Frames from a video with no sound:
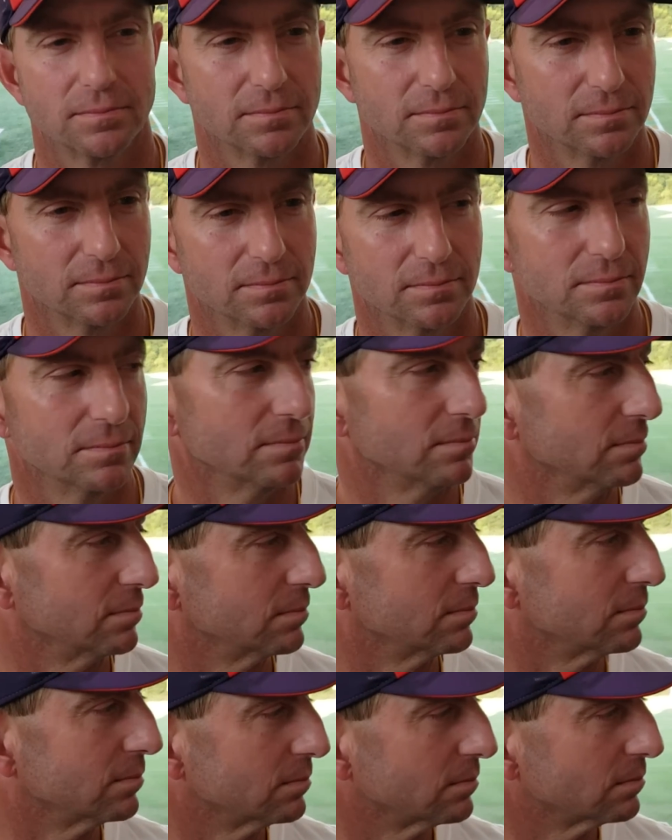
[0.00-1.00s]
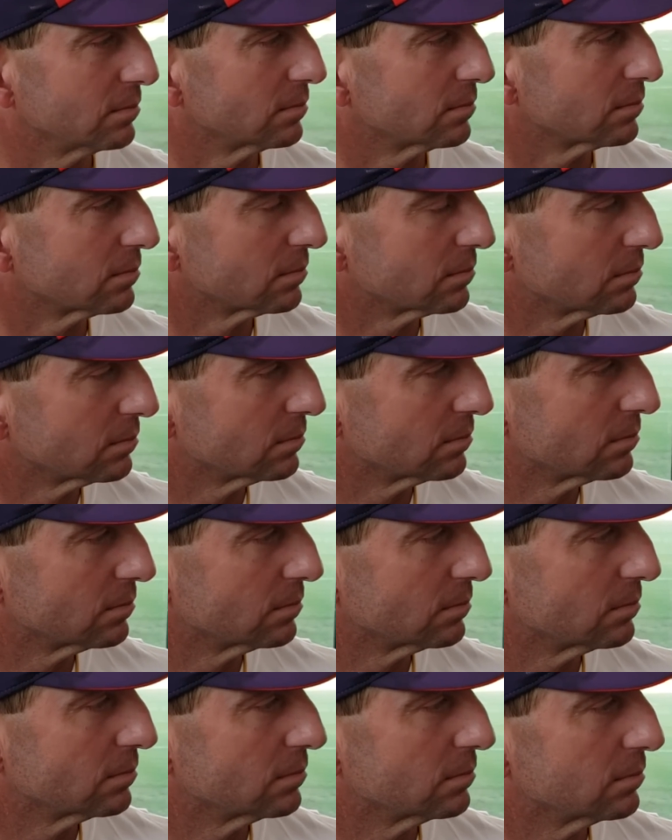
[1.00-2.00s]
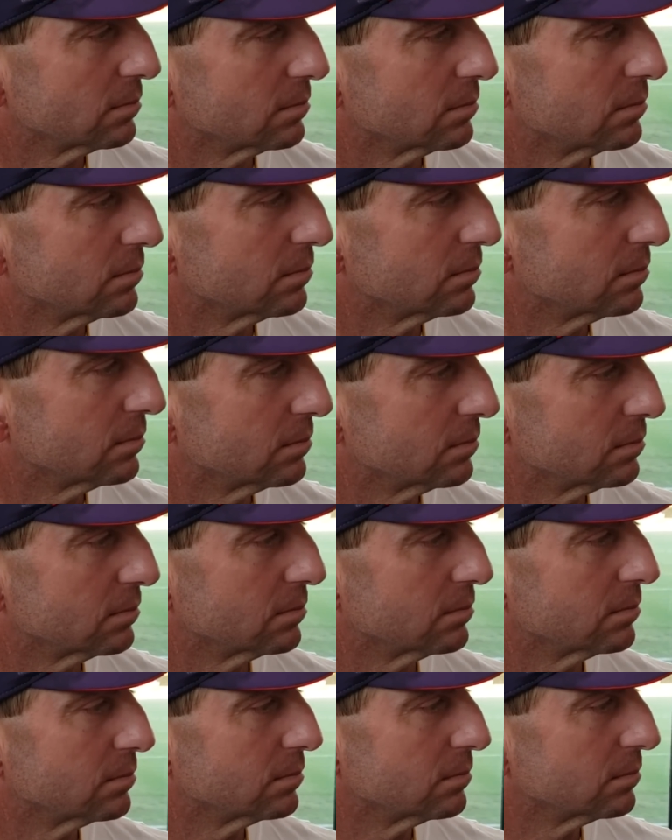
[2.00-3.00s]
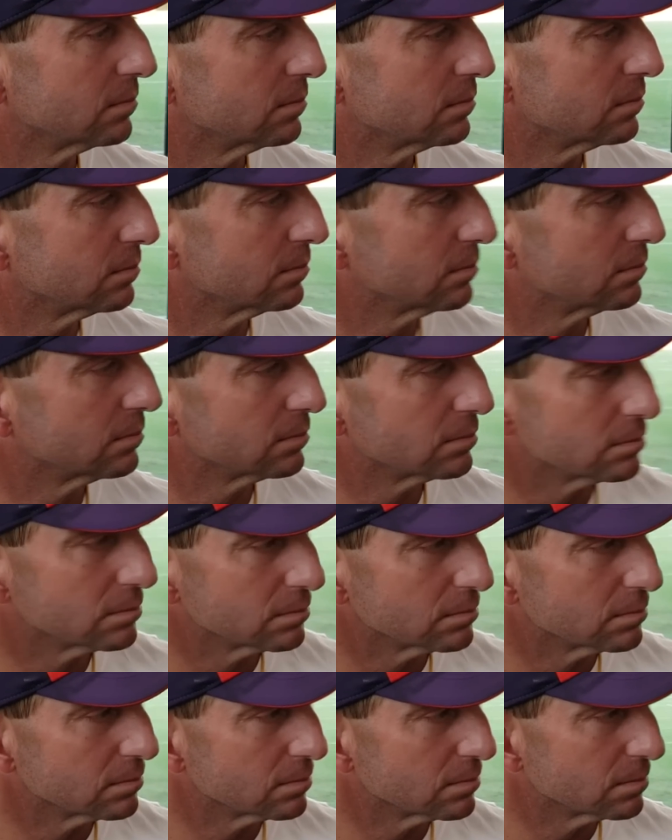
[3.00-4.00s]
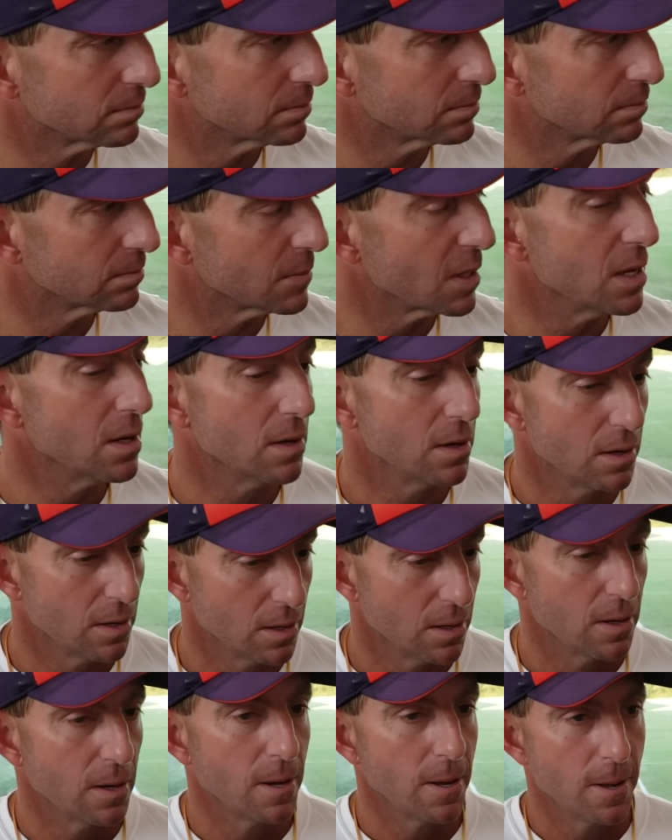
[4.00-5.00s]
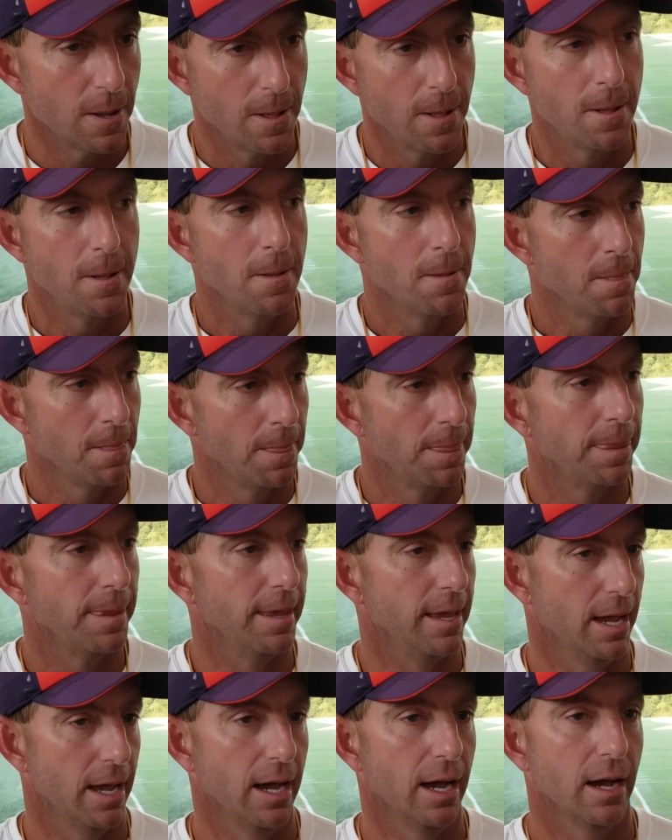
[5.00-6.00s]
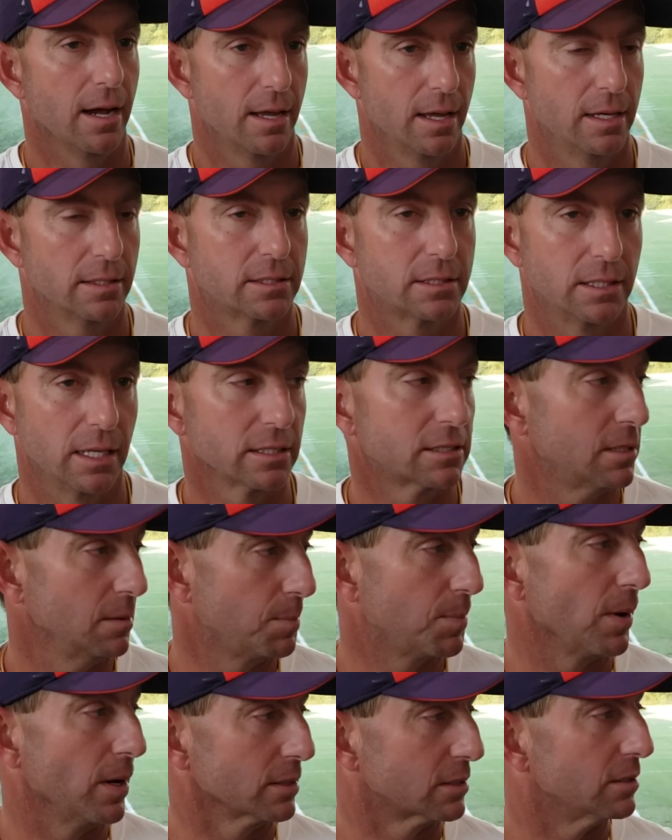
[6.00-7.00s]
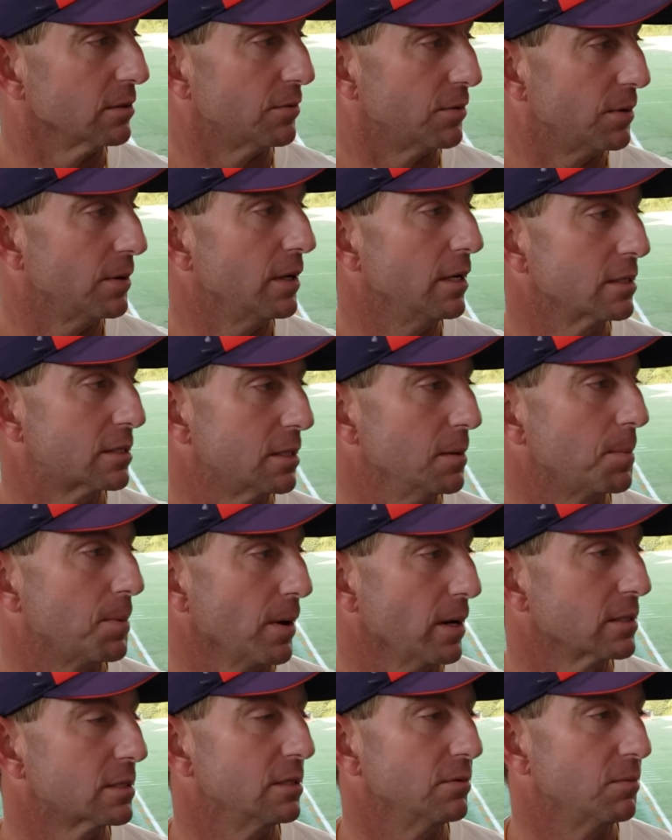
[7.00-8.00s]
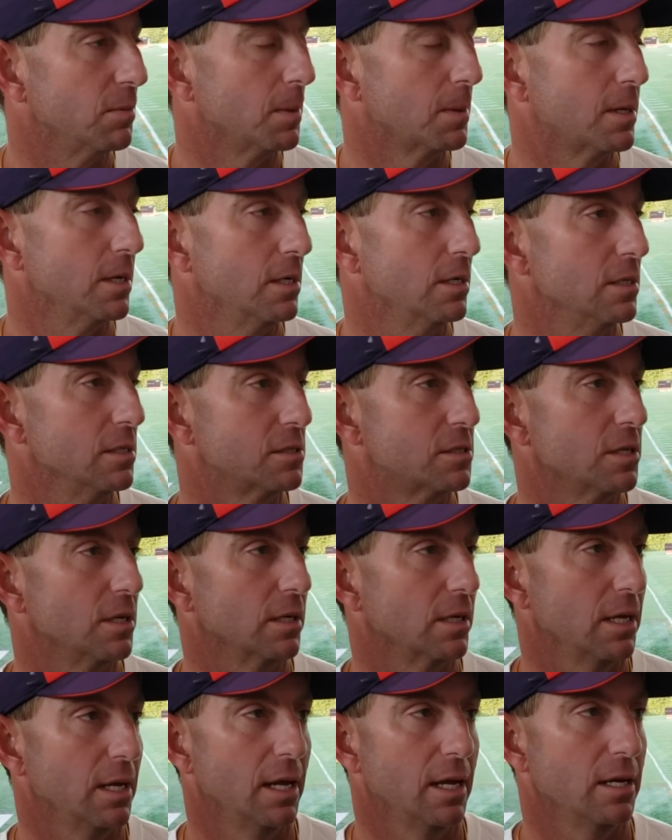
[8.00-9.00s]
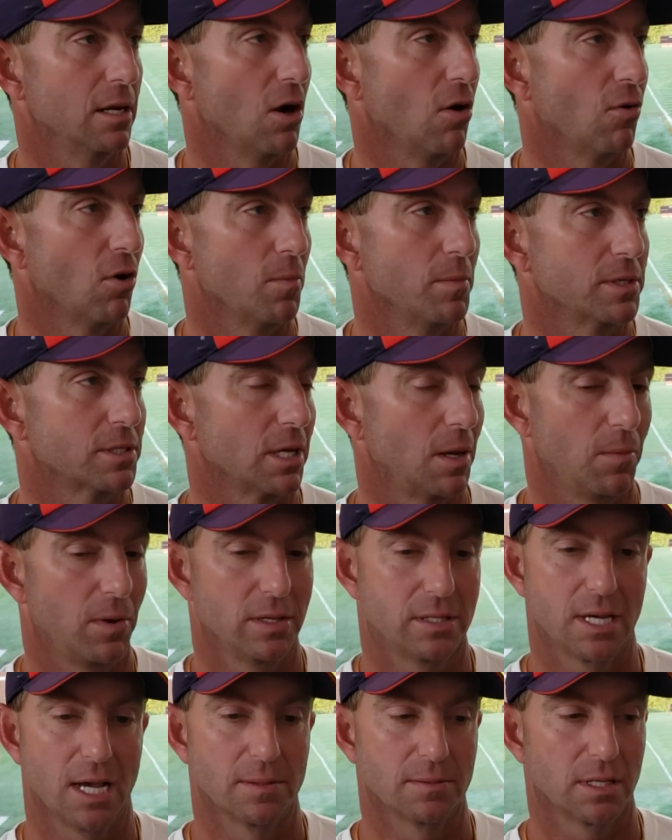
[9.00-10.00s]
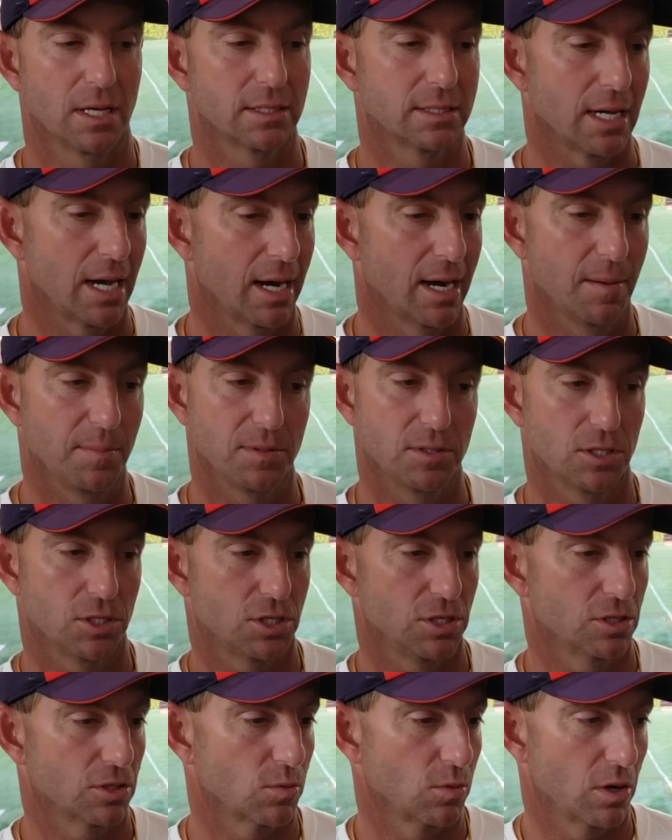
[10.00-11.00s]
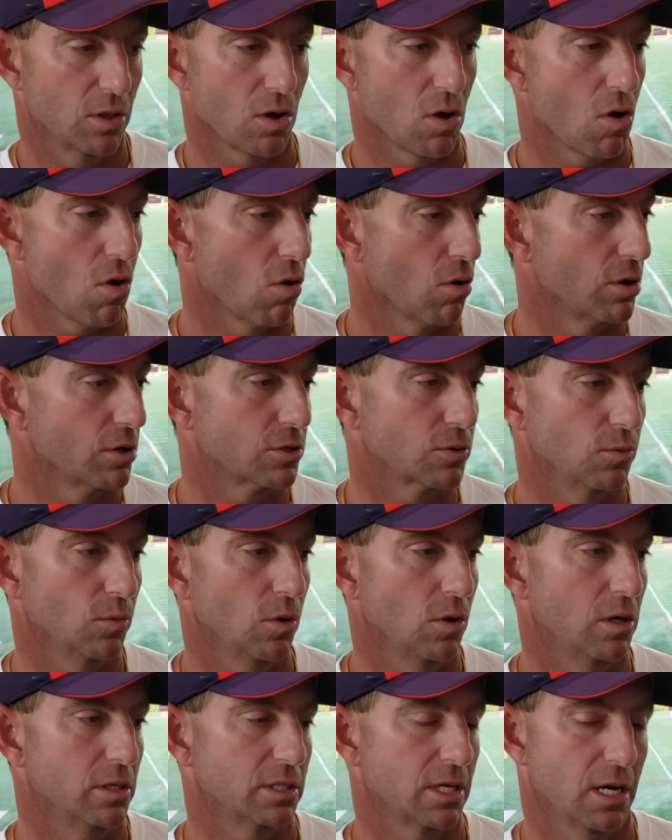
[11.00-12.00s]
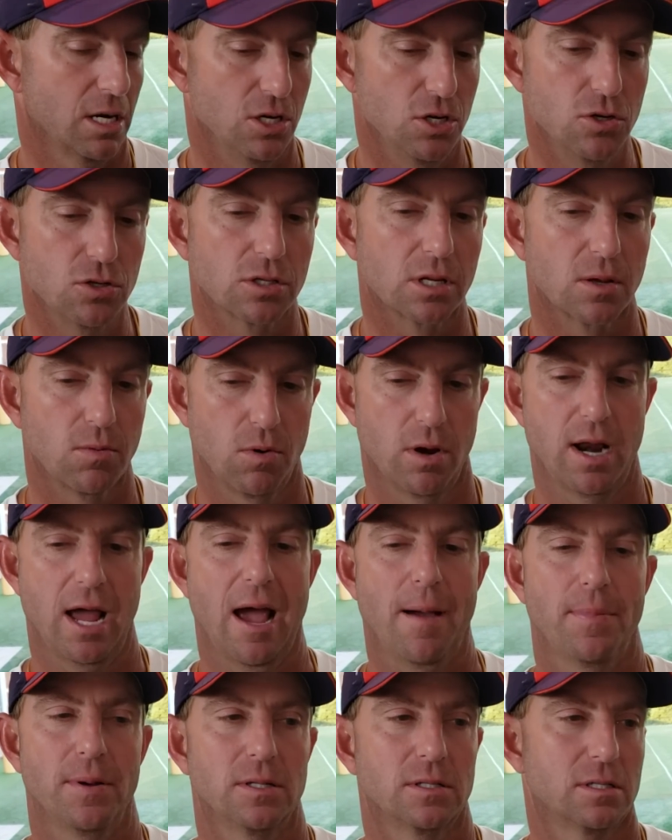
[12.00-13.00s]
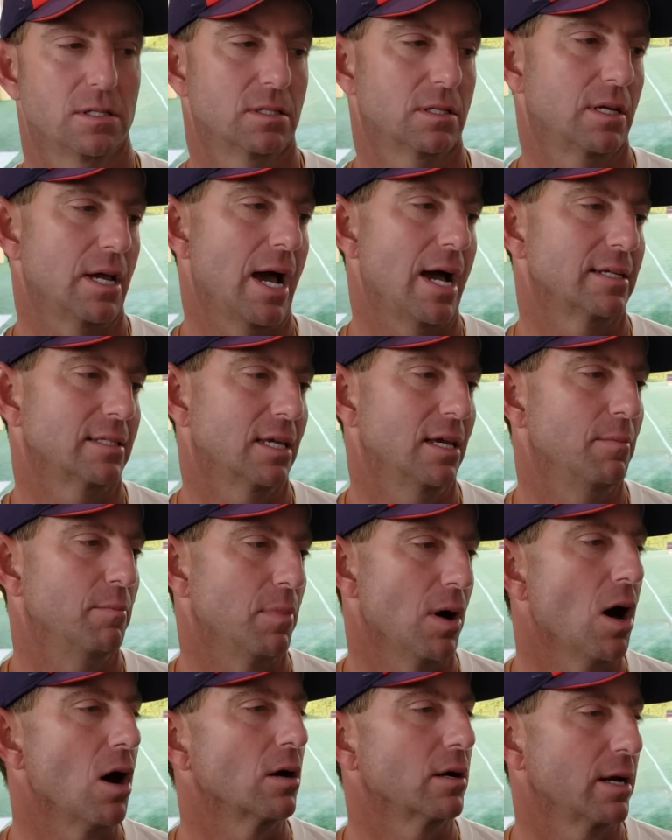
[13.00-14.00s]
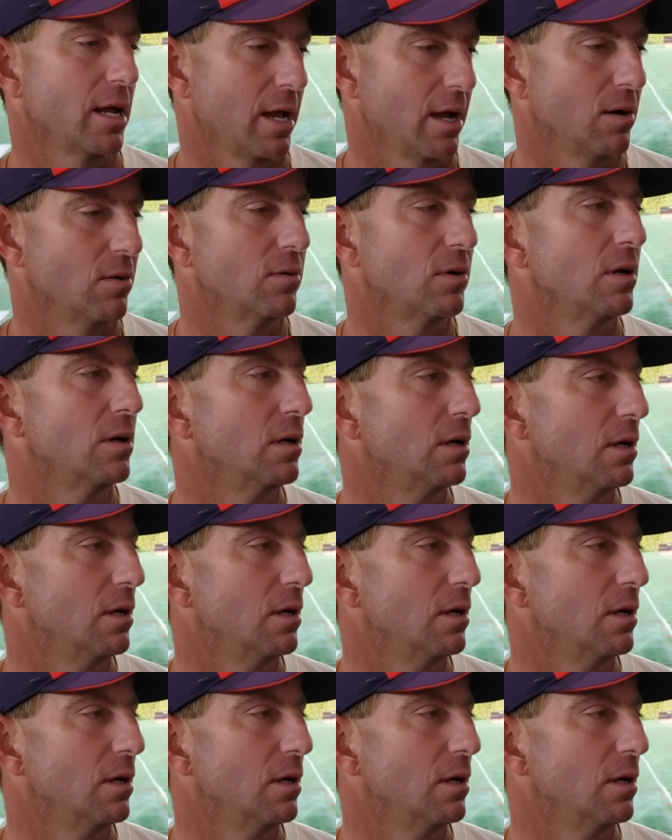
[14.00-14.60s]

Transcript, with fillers: Given how much time he missed with Davis Allen, how, how remarkable is it that he looks comfortable. yeah, there. it's that's impressive. It's impressive because again, y'all heard me say many times that tight end position is one of the hardest ones, and usually what happens is guys get bogged down